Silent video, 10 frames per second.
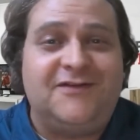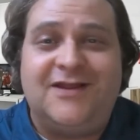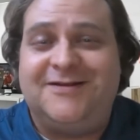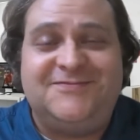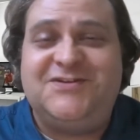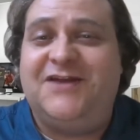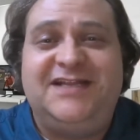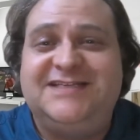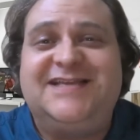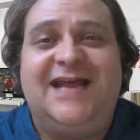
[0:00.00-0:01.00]
Do you have
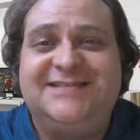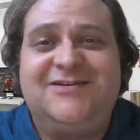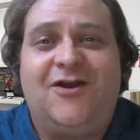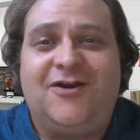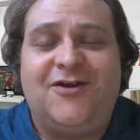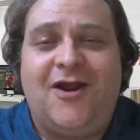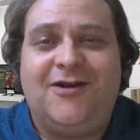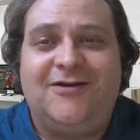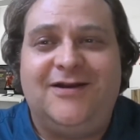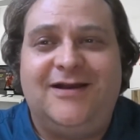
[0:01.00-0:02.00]
any sense,
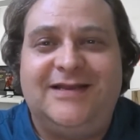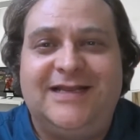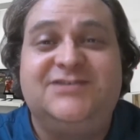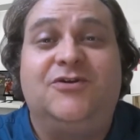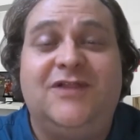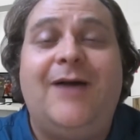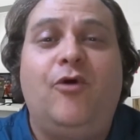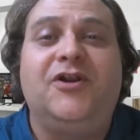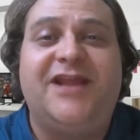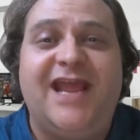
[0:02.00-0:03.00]
is there a lot
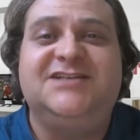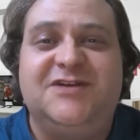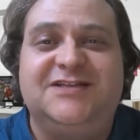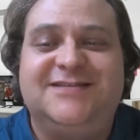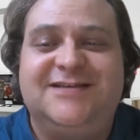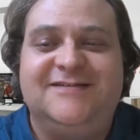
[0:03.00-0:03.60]
more engagement